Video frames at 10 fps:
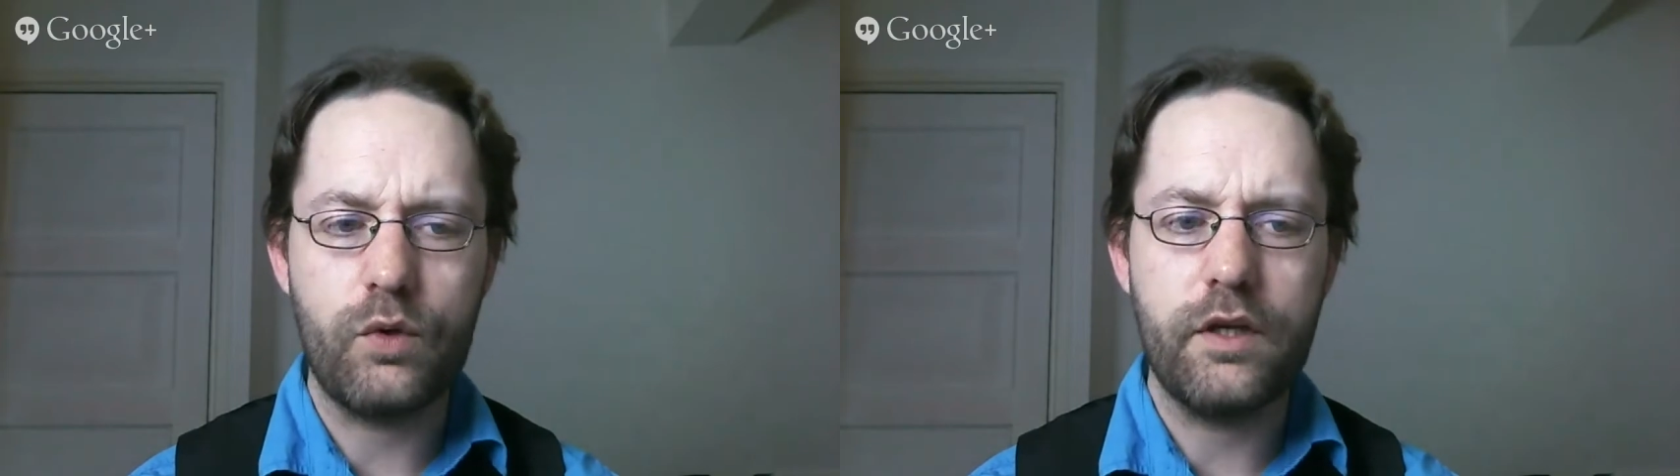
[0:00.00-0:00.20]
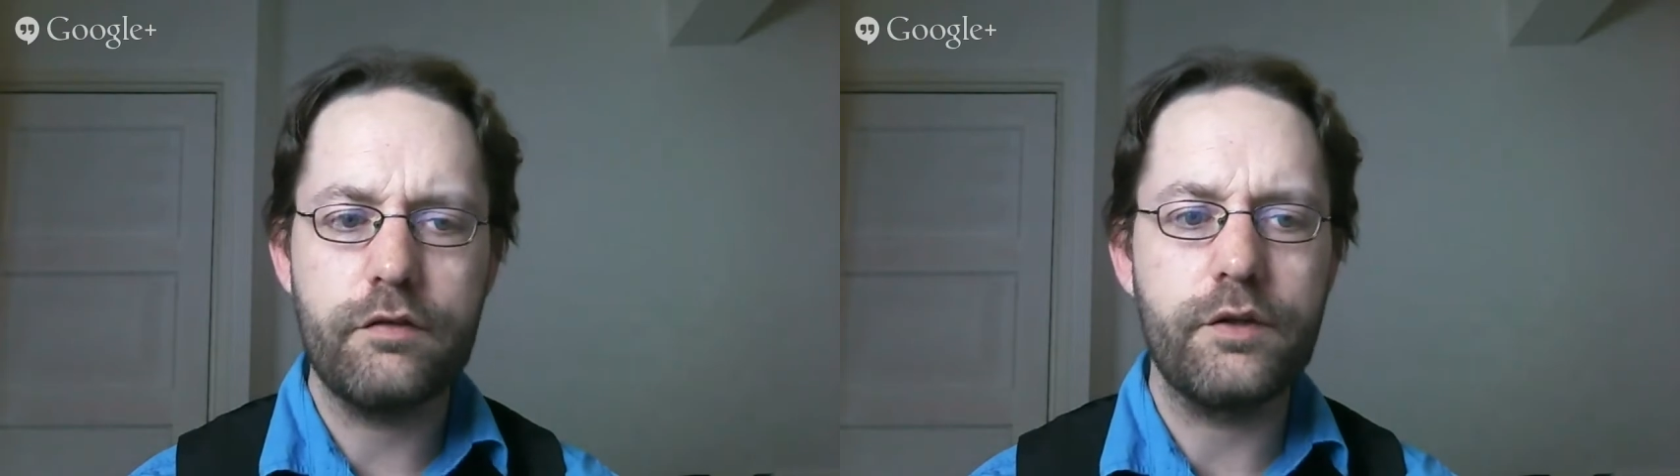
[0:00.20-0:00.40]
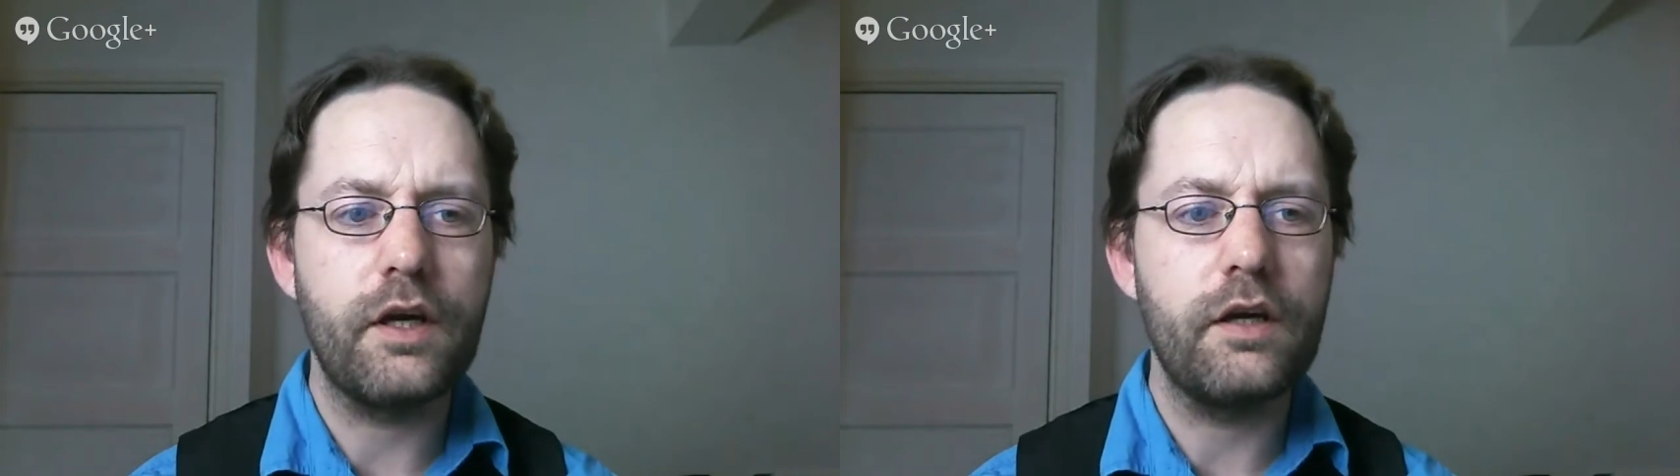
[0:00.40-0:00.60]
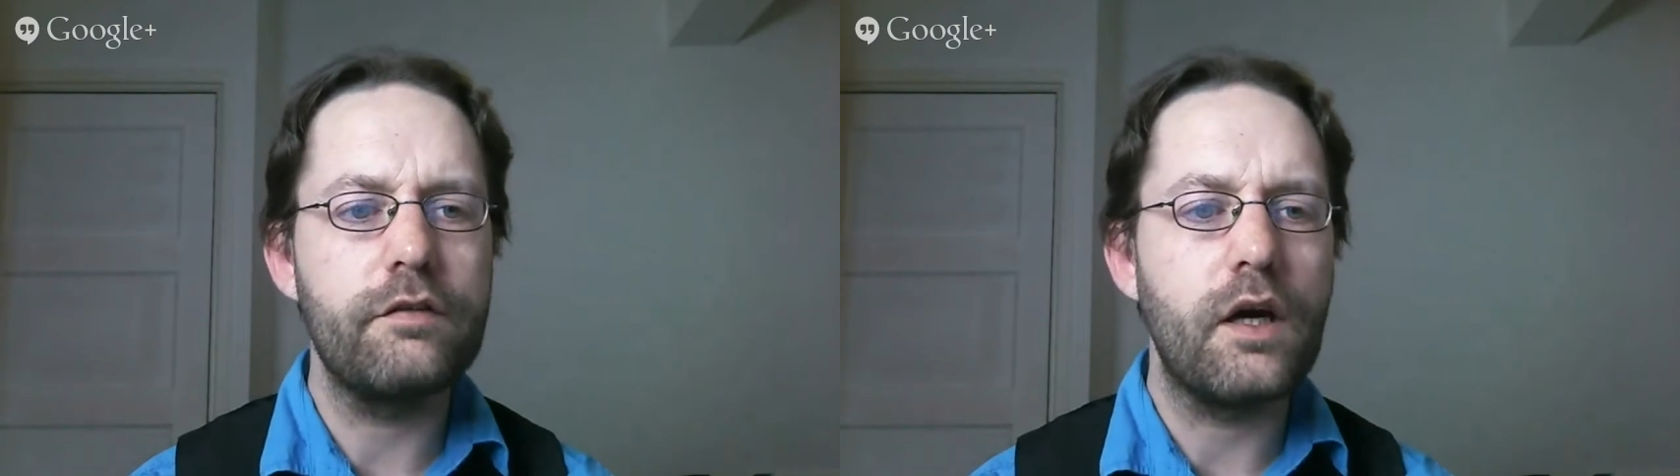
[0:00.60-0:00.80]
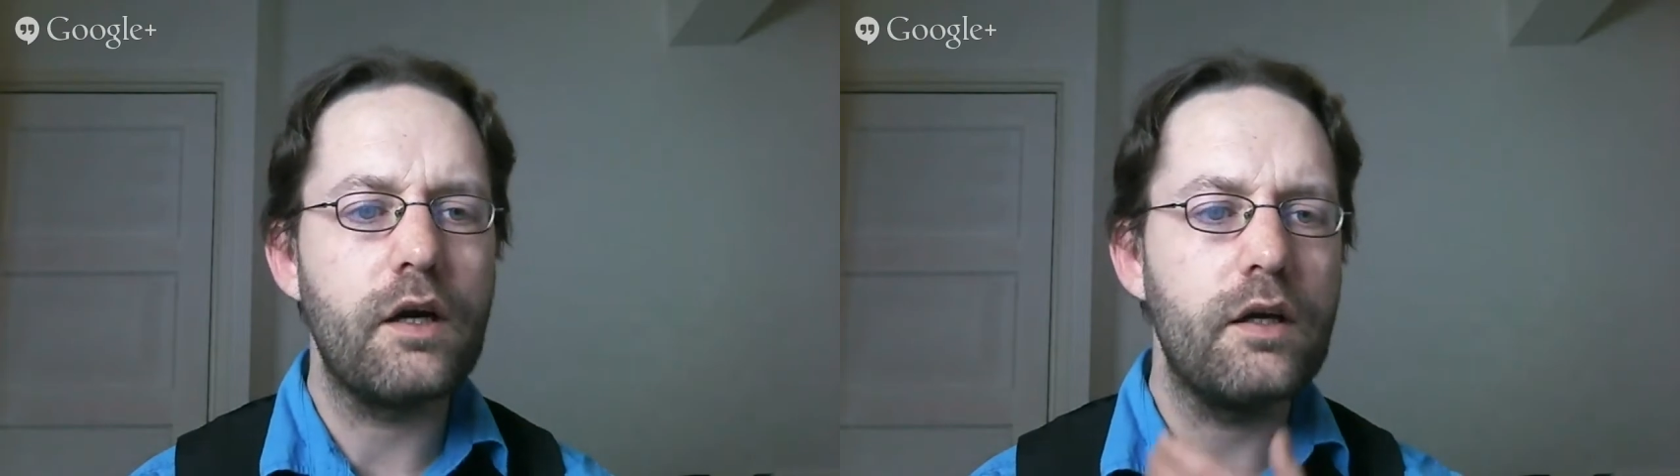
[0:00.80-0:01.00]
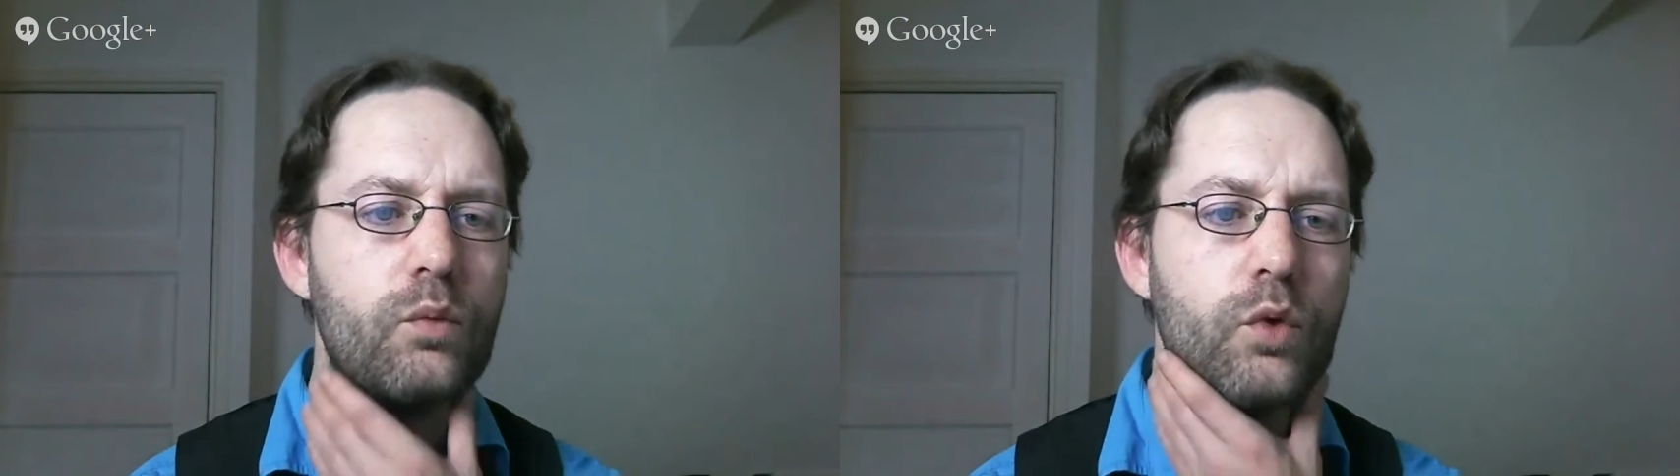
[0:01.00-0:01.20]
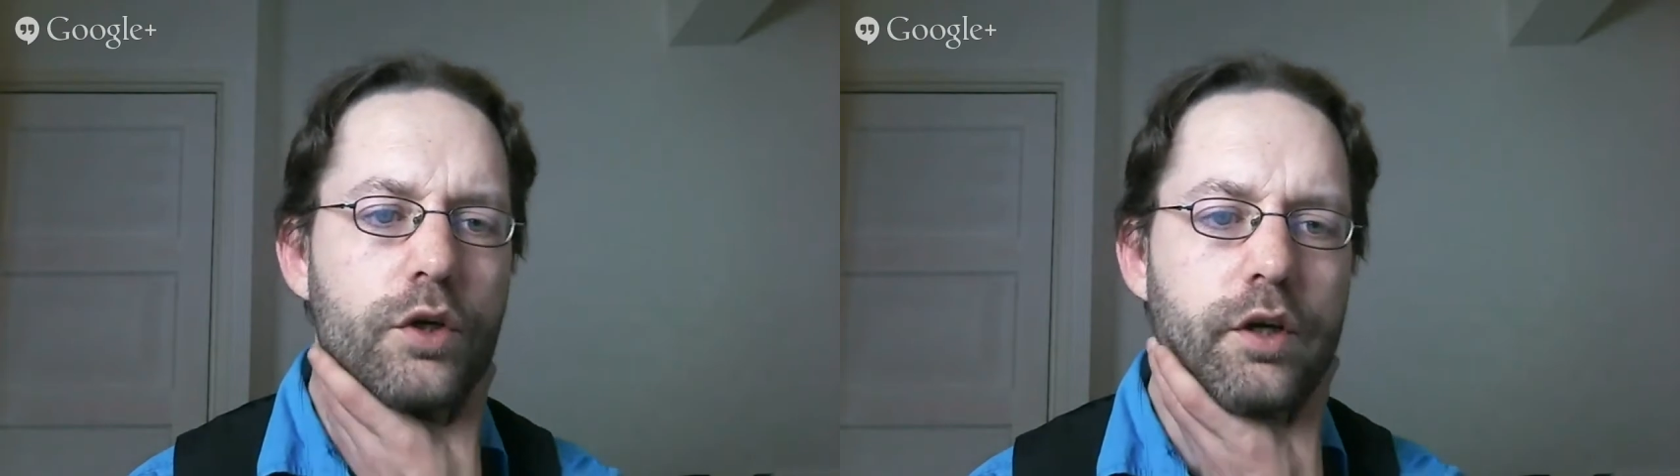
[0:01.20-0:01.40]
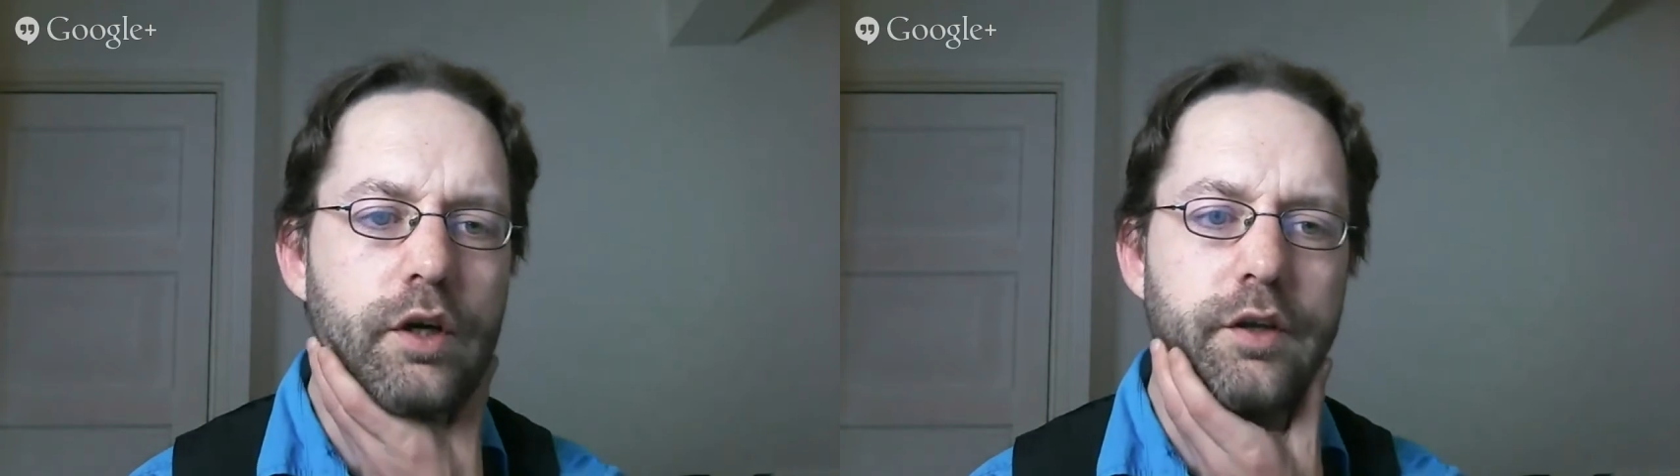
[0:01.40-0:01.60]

Evil Dave and I are working